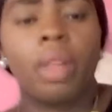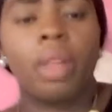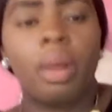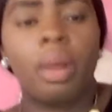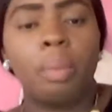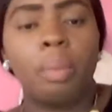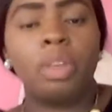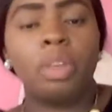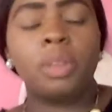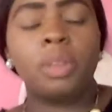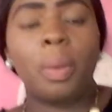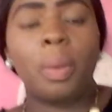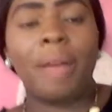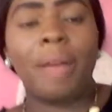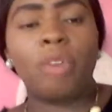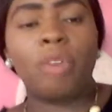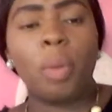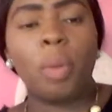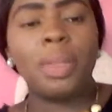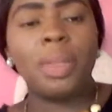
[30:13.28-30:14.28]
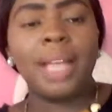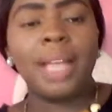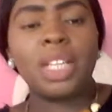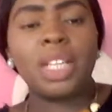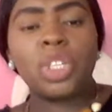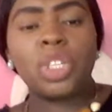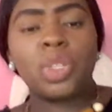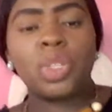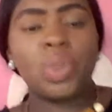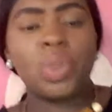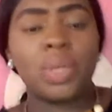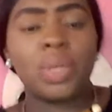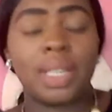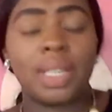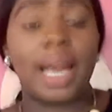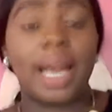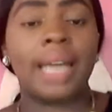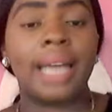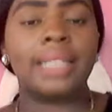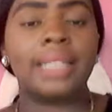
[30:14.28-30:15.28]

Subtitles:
Most people have committed suicide